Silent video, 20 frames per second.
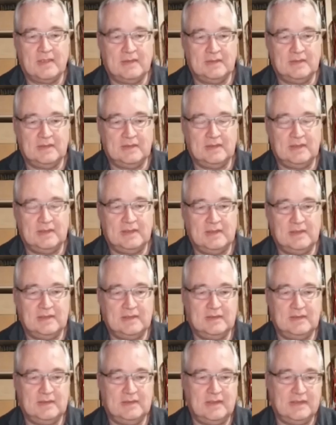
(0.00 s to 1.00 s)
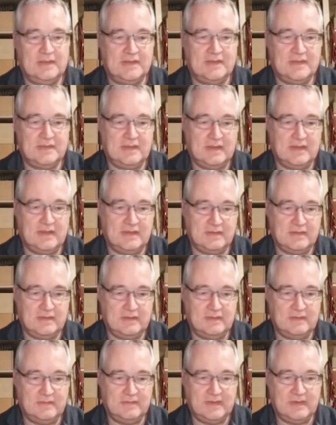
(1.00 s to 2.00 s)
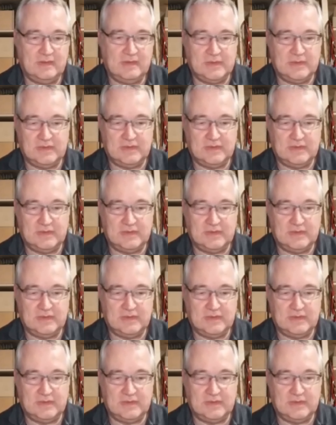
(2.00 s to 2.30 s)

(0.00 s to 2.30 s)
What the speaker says: And that's all available.